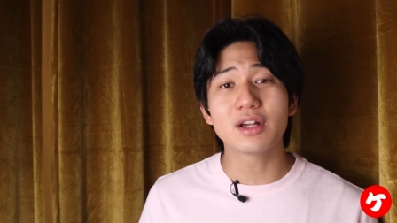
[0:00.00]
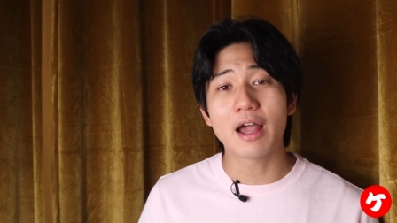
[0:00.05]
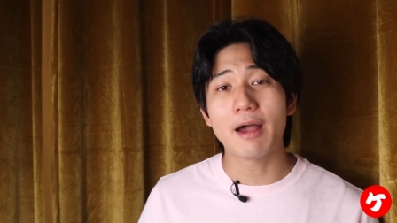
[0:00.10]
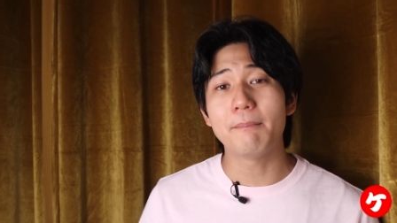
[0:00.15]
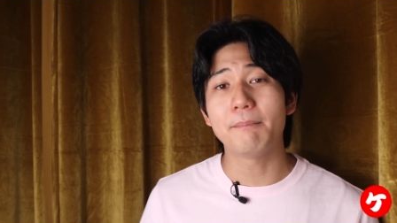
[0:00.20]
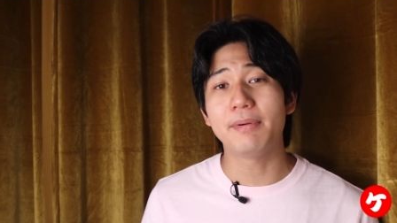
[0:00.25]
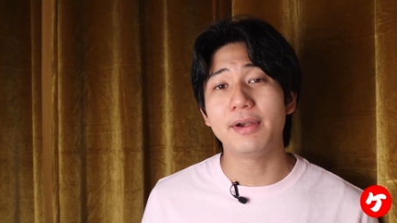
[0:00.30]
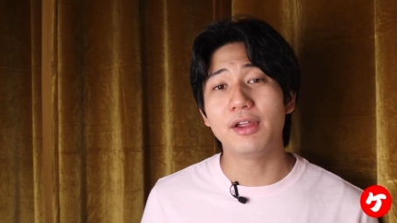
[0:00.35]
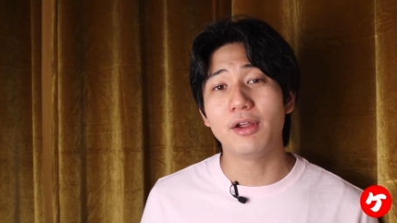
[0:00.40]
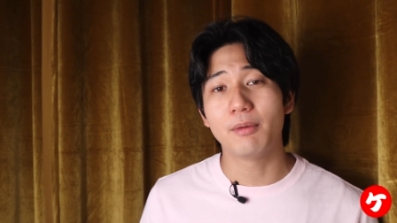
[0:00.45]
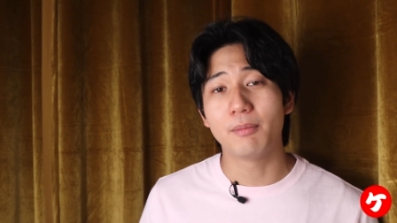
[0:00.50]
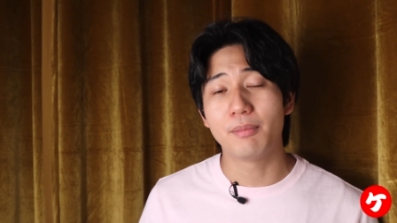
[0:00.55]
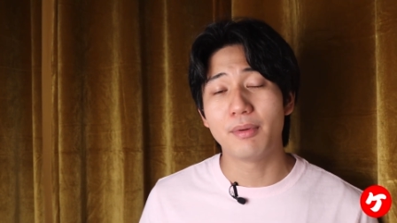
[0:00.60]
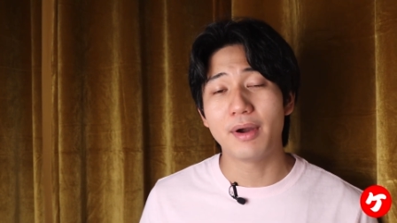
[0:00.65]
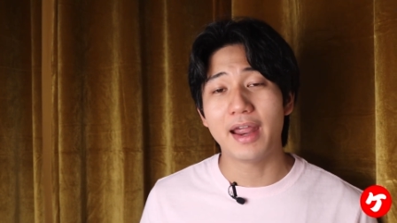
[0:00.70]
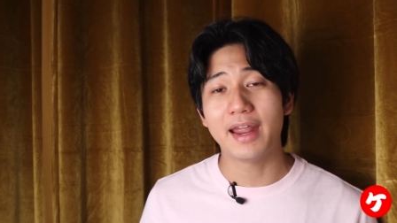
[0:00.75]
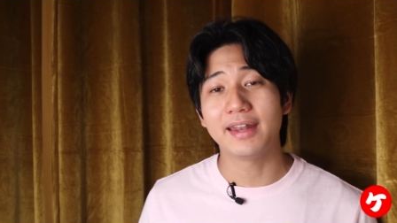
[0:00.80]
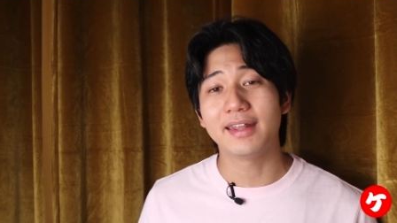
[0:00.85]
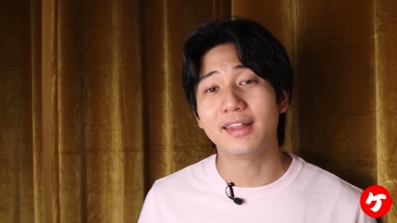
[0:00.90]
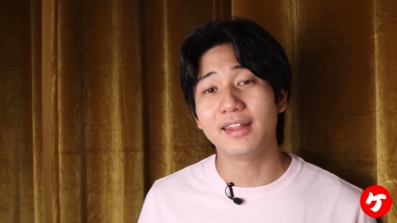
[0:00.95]
company or
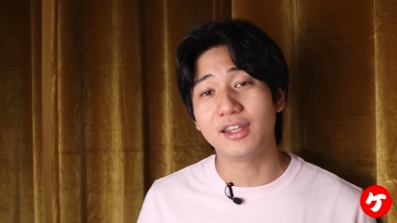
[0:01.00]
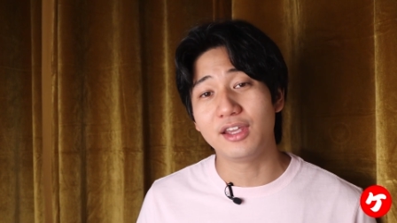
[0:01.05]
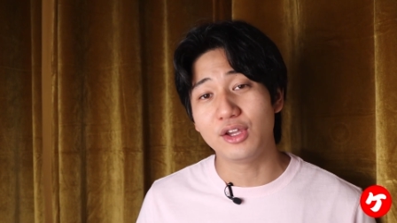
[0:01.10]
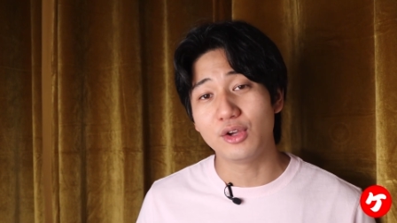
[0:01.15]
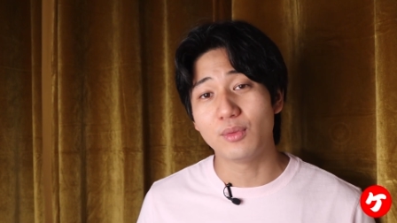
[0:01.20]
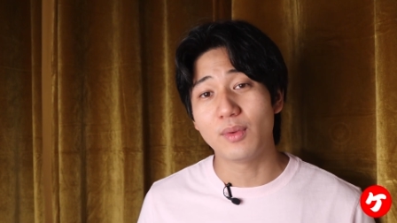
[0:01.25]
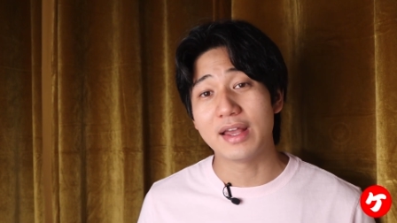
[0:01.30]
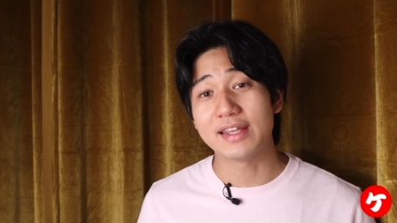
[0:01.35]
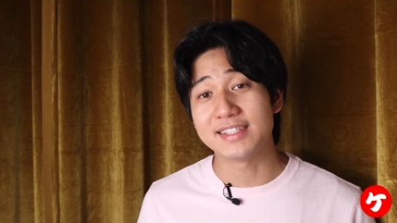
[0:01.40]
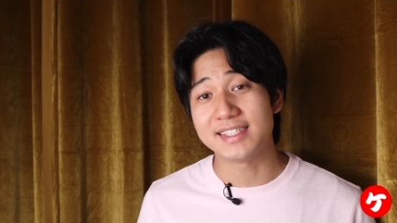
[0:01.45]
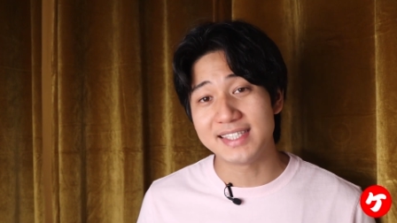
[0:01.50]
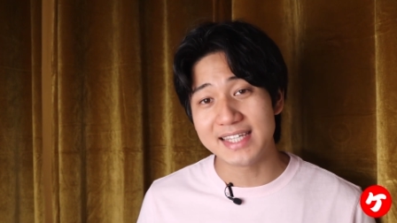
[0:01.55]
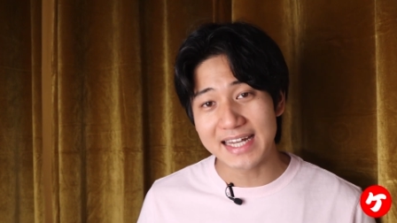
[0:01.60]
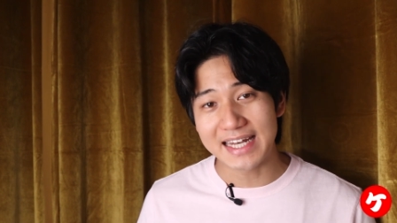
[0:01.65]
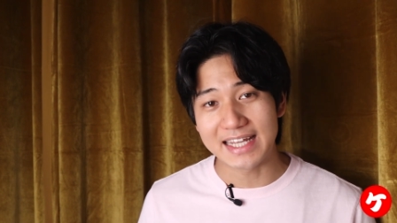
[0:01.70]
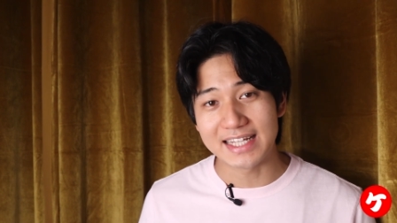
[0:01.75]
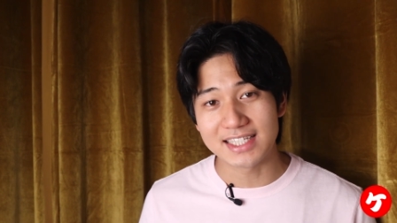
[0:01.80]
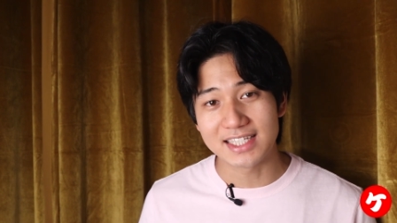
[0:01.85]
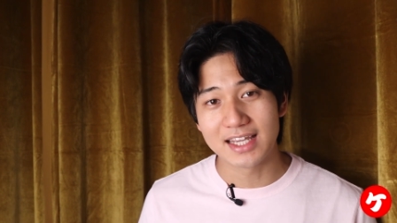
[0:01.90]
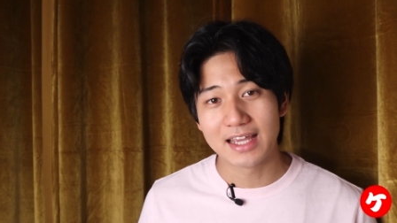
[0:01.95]
brand in the US
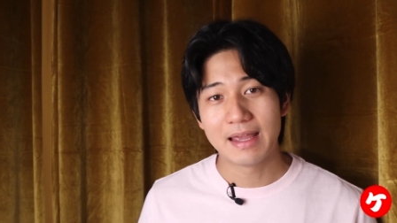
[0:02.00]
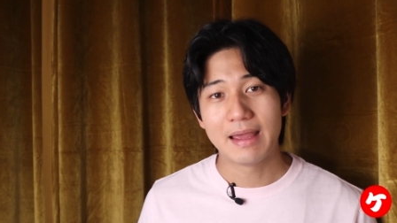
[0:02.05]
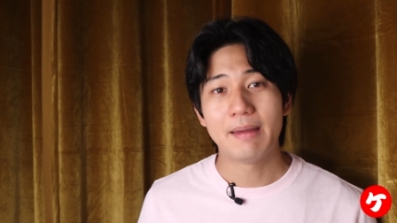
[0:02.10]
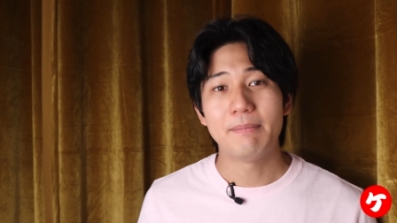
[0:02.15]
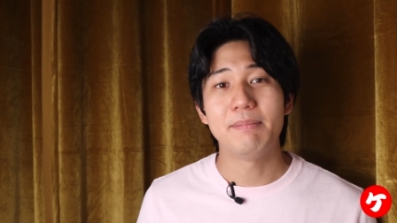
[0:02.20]
didn't